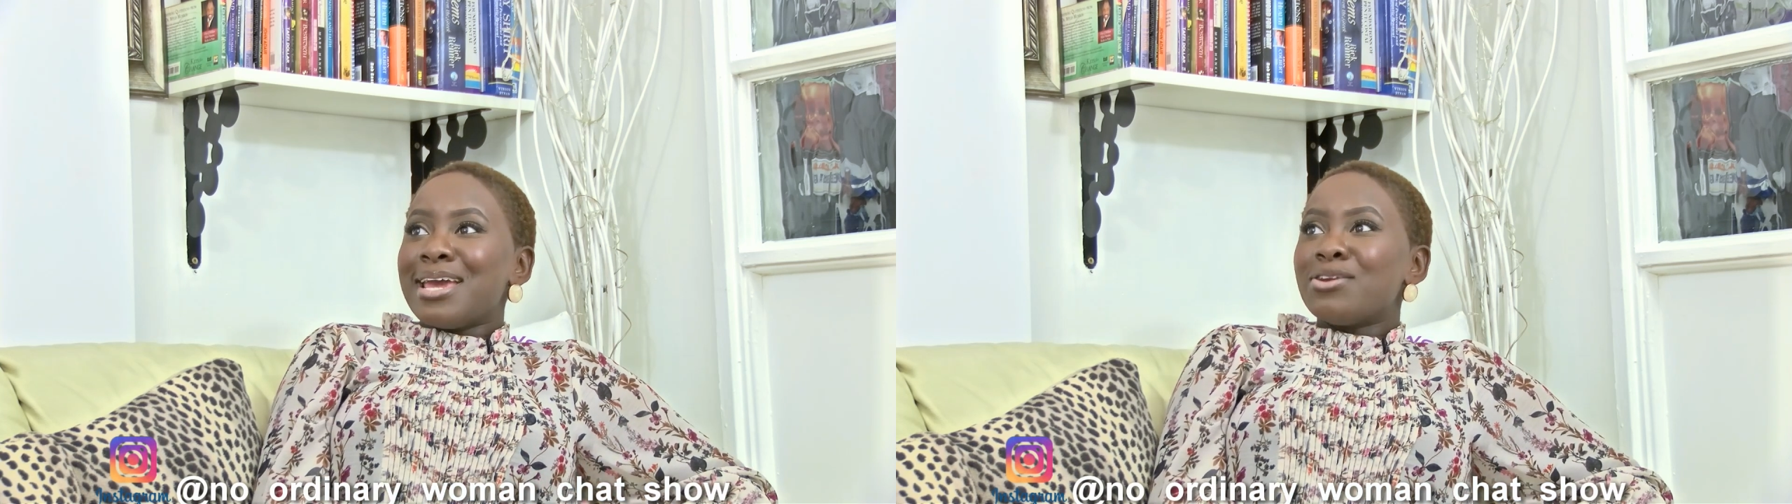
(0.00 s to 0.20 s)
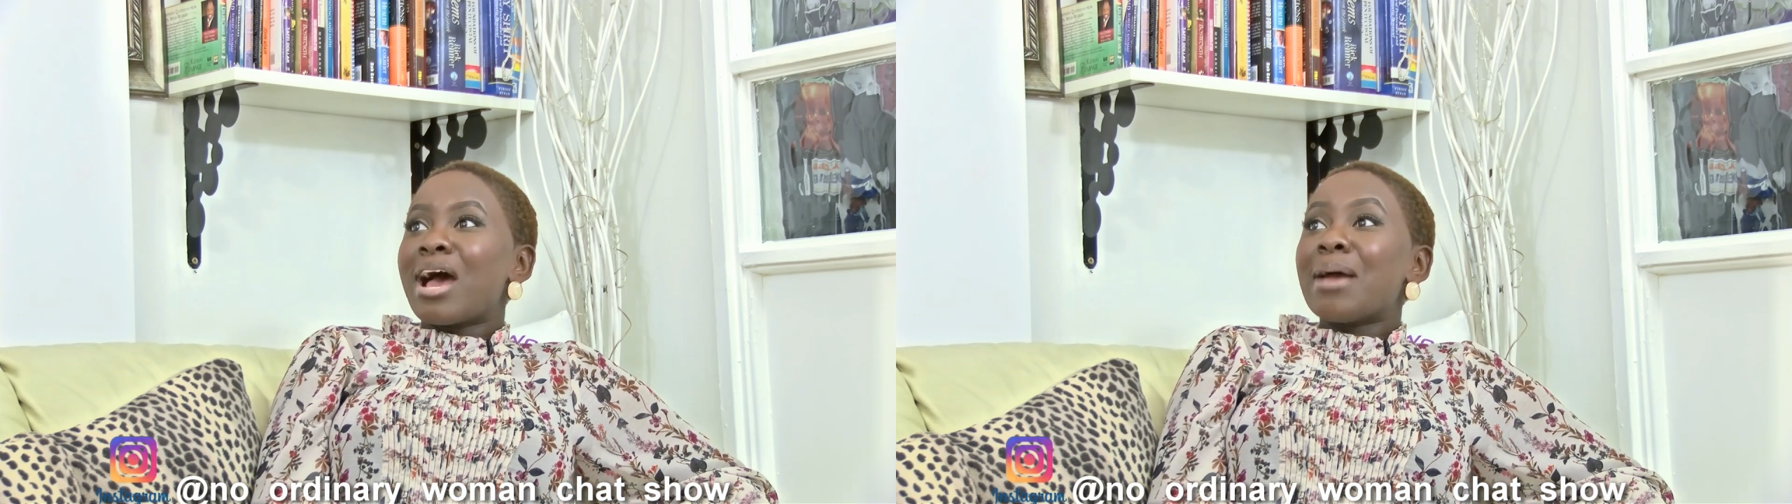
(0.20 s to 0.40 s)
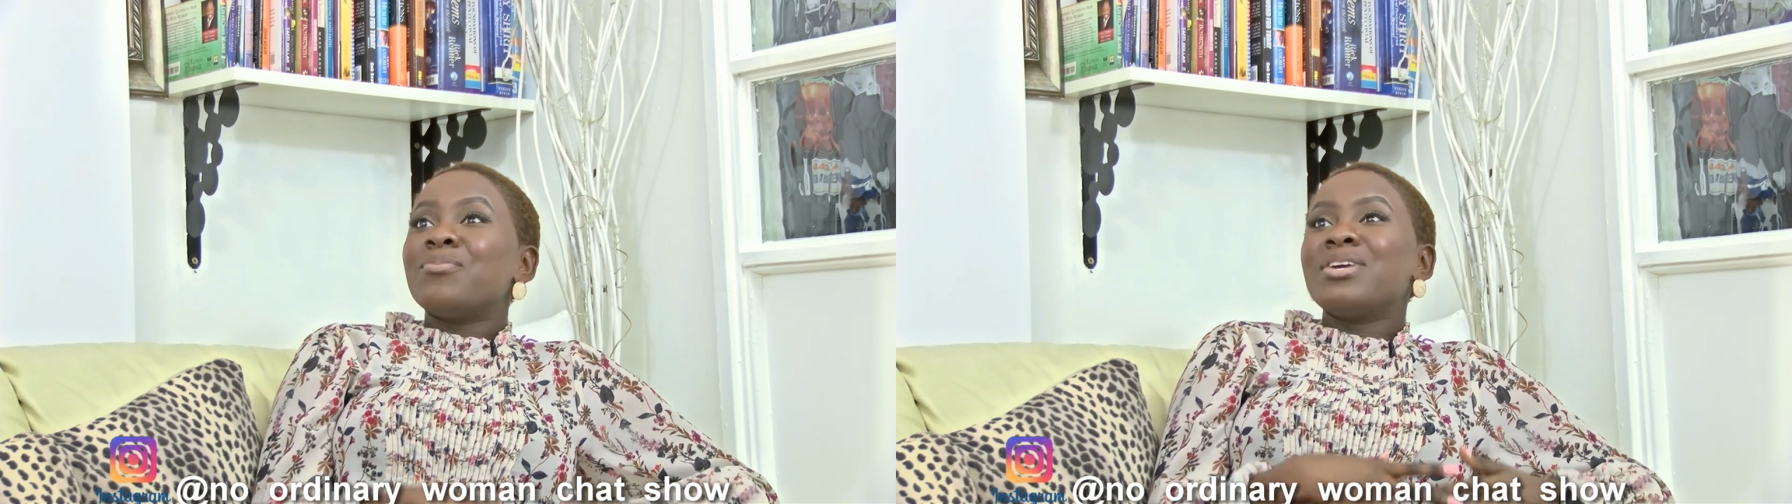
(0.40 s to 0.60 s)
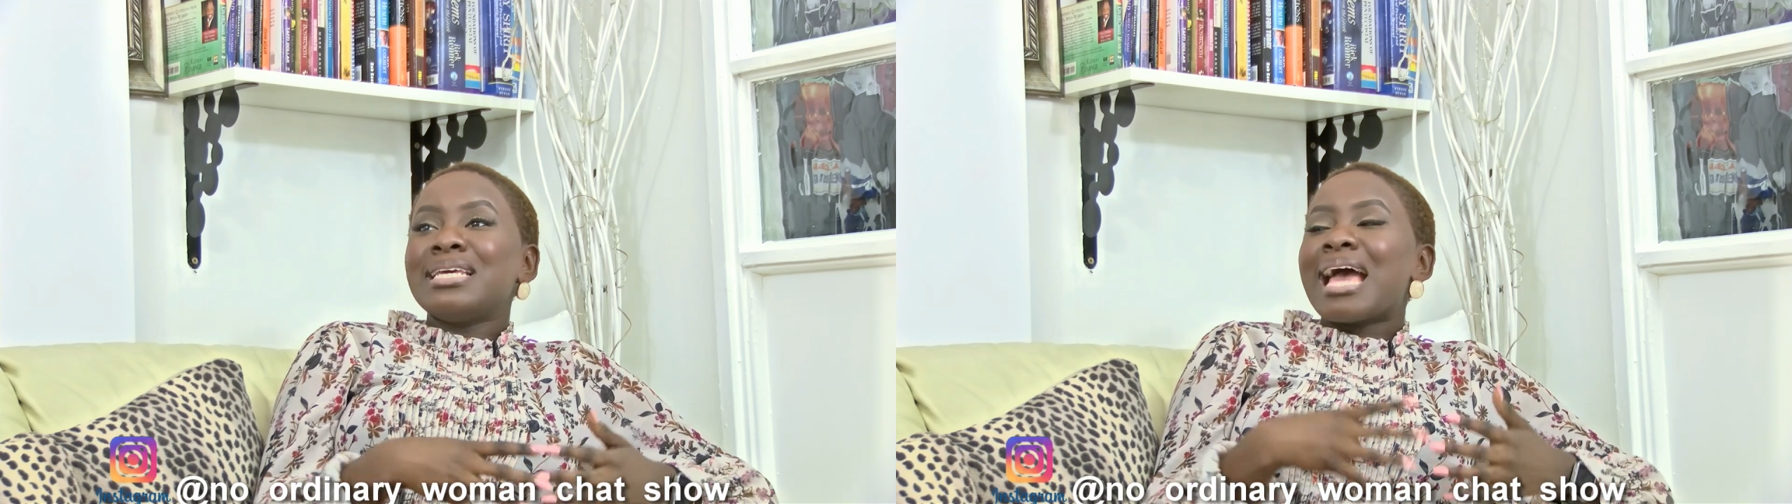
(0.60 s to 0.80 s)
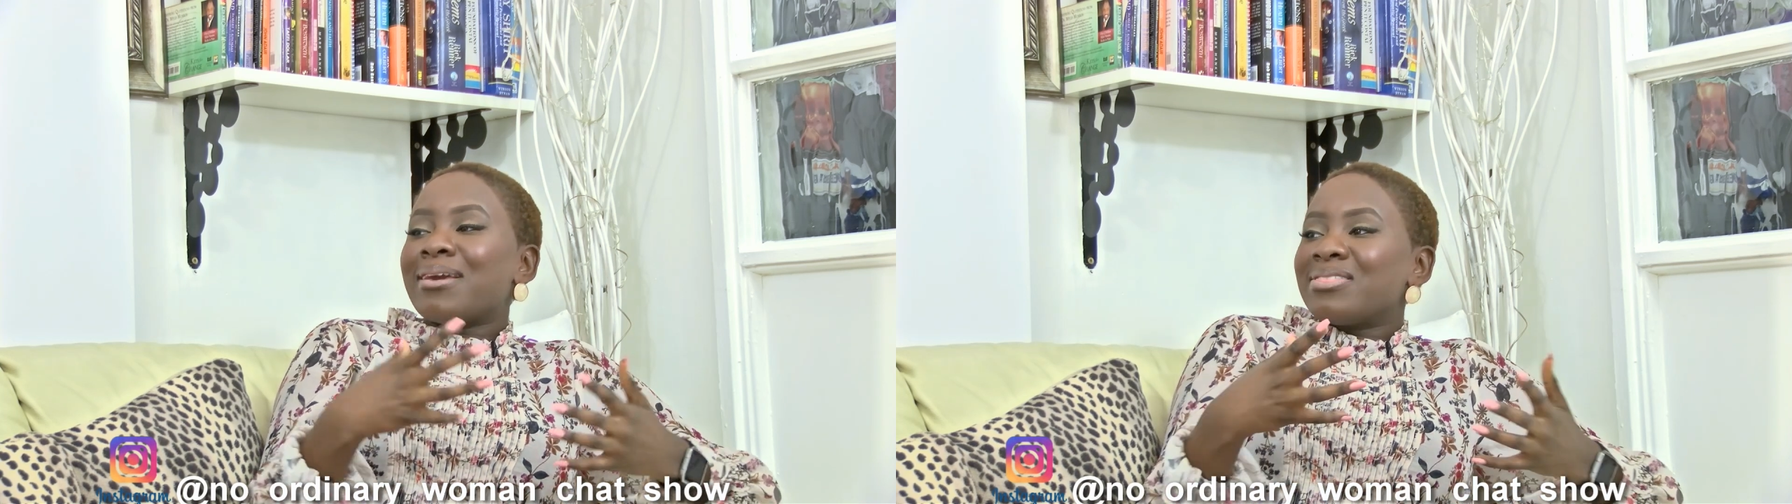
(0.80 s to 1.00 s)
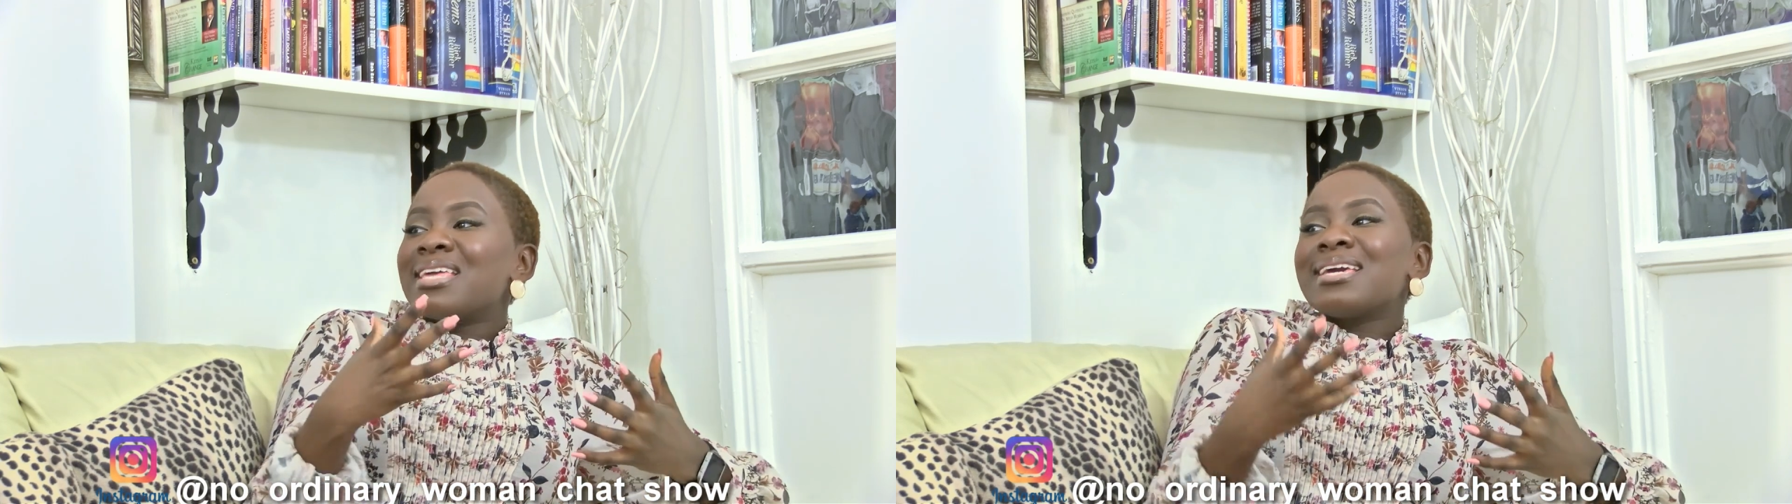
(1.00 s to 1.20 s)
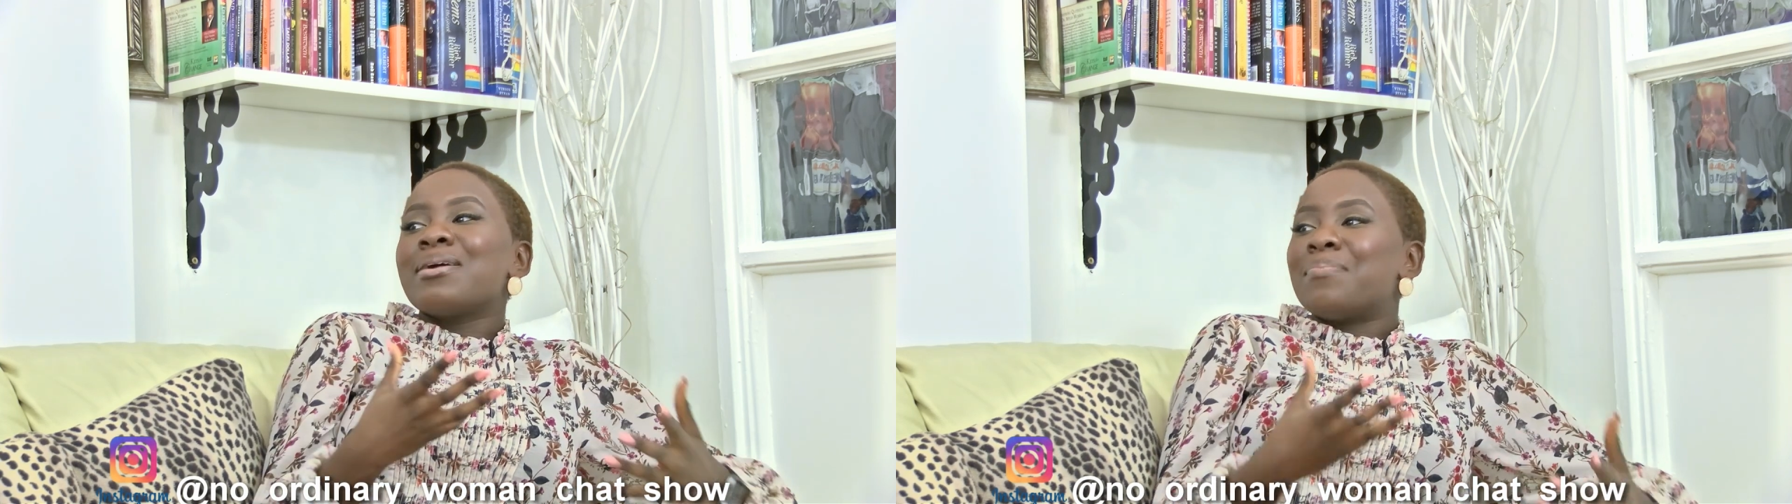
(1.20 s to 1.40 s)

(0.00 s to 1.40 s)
you know, I think